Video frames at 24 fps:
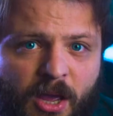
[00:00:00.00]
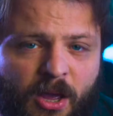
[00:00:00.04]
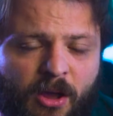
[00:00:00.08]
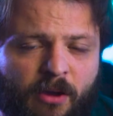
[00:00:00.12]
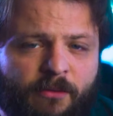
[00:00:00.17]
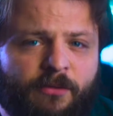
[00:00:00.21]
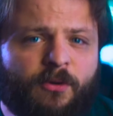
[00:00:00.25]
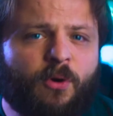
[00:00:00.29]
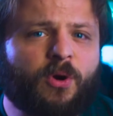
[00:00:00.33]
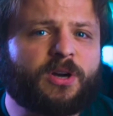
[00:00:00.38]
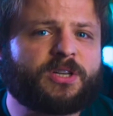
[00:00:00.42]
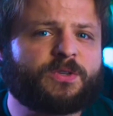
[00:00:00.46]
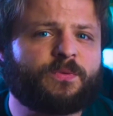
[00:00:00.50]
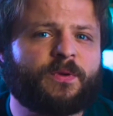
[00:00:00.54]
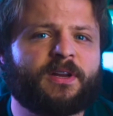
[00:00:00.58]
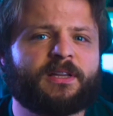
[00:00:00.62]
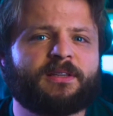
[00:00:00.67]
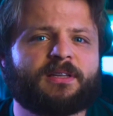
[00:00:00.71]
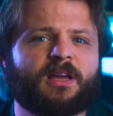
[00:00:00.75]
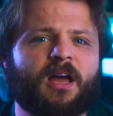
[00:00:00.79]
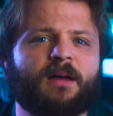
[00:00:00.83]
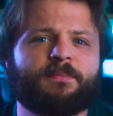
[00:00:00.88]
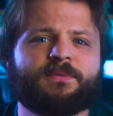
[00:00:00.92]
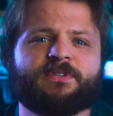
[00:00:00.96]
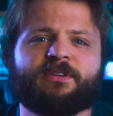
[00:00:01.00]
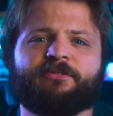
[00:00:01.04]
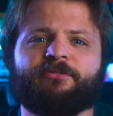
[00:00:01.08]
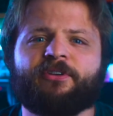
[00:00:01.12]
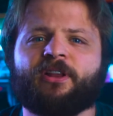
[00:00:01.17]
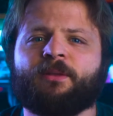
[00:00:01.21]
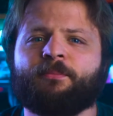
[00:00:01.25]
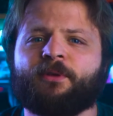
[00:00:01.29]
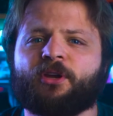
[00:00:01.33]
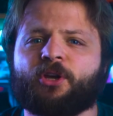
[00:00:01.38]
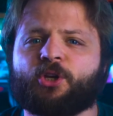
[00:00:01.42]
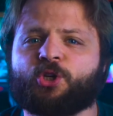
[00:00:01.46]
Of course, when it comes to
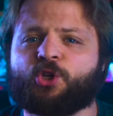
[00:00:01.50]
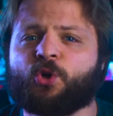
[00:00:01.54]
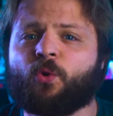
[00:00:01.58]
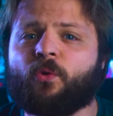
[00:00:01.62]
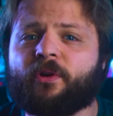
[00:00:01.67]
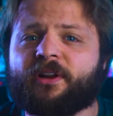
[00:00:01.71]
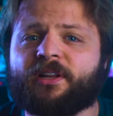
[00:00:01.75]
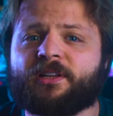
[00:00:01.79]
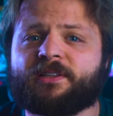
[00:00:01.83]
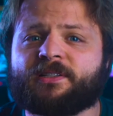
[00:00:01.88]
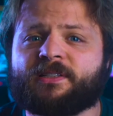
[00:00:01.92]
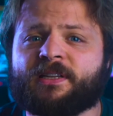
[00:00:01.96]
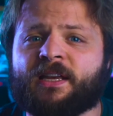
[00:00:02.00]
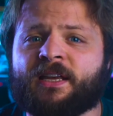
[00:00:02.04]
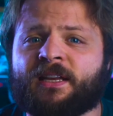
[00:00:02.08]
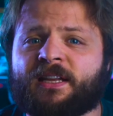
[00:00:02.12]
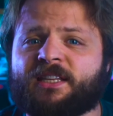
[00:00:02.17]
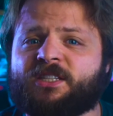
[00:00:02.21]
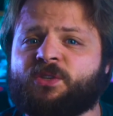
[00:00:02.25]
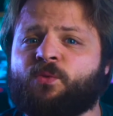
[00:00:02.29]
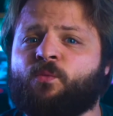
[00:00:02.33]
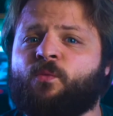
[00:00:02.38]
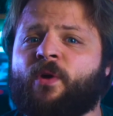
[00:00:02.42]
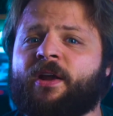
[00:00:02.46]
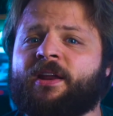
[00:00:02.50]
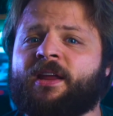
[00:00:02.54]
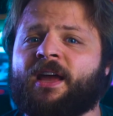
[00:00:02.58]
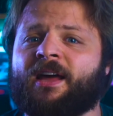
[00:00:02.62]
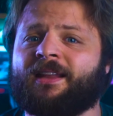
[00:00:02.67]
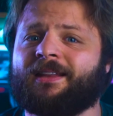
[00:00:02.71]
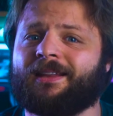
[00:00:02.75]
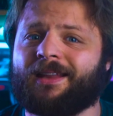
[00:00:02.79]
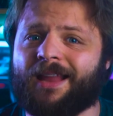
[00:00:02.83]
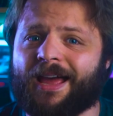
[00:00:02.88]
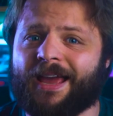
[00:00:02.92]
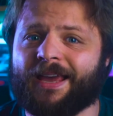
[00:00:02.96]
filming a showreel scene, it's very
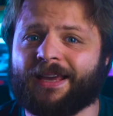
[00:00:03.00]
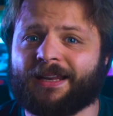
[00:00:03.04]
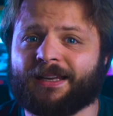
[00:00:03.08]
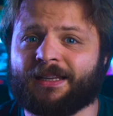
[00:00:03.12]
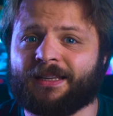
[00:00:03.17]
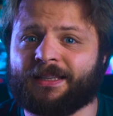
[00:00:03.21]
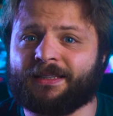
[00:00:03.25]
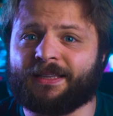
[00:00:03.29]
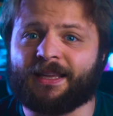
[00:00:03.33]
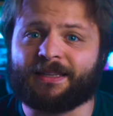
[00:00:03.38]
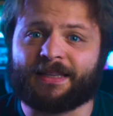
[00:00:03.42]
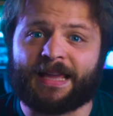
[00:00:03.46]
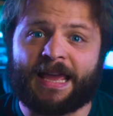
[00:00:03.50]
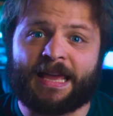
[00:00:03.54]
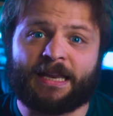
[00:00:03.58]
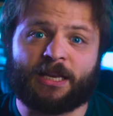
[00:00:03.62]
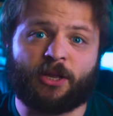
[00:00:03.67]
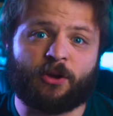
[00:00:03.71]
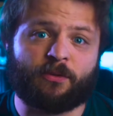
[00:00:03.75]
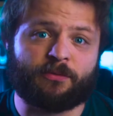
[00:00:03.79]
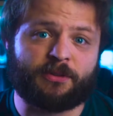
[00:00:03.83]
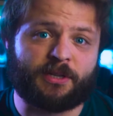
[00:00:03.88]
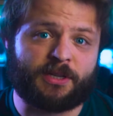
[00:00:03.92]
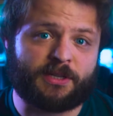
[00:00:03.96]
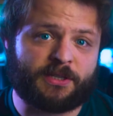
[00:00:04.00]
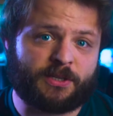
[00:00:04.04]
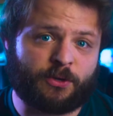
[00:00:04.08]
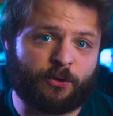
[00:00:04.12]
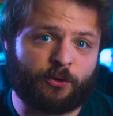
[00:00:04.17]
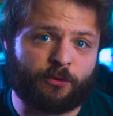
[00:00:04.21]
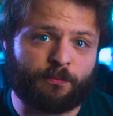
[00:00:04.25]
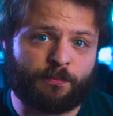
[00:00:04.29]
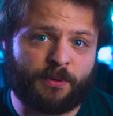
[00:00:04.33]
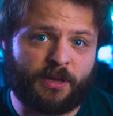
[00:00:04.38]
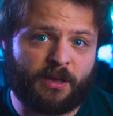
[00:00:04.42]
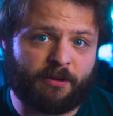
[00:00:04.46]
unlikely that any of these
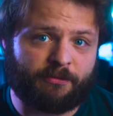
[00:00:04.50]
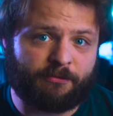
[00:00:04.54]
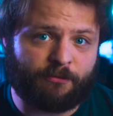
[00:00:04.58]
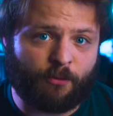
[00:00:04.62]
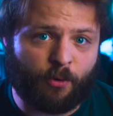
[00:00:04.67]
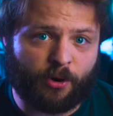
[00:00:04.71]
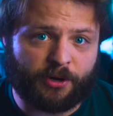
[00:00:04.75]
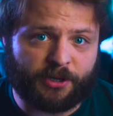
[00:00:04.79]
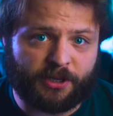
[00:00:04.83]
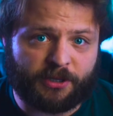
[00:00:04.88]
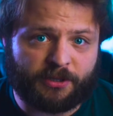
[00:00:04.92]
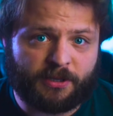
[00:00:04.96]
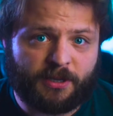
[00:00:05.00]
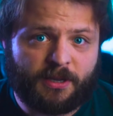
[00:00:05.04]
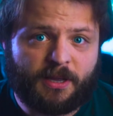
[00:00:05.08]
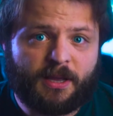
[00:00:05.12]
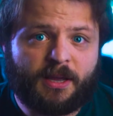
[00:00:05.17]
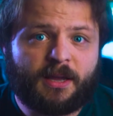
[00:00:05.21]
could be afforded.